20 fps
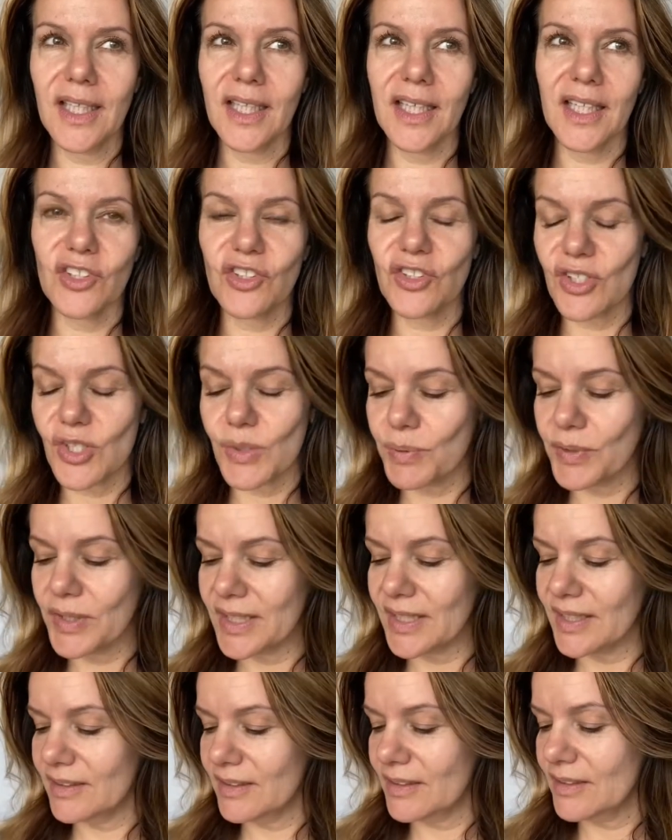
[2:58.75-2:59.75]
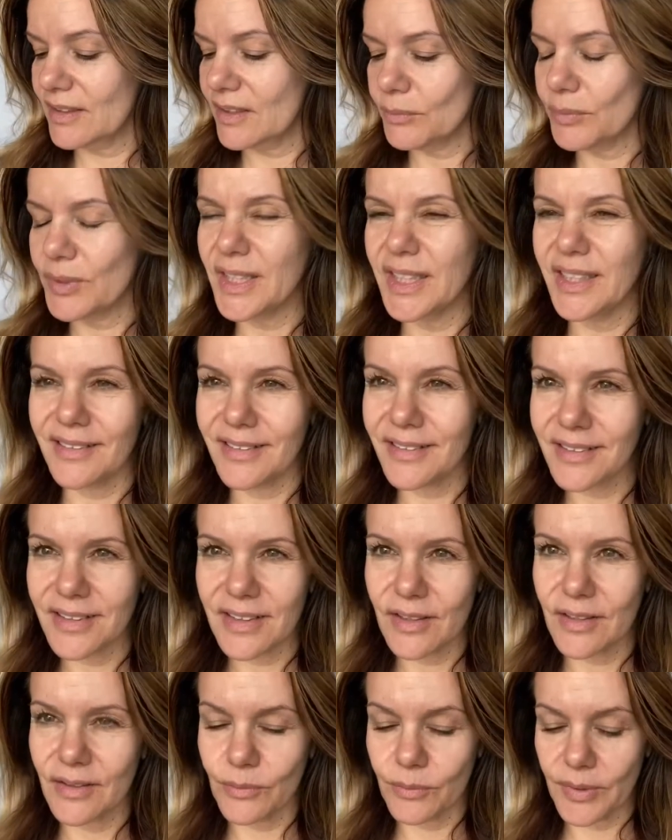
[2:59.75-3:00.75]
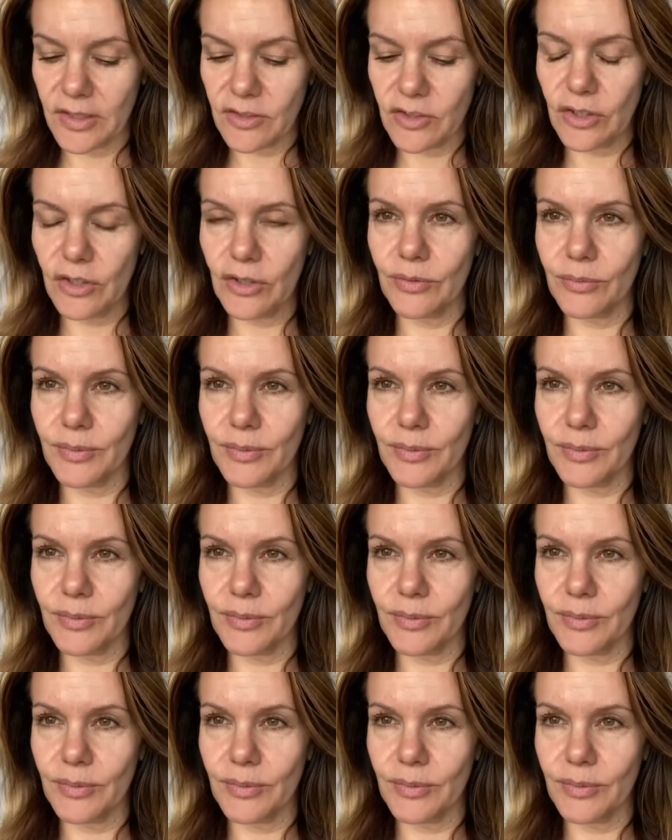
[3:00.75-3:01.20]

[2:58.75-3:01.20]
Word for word: is just pretty, pretty good in the winter.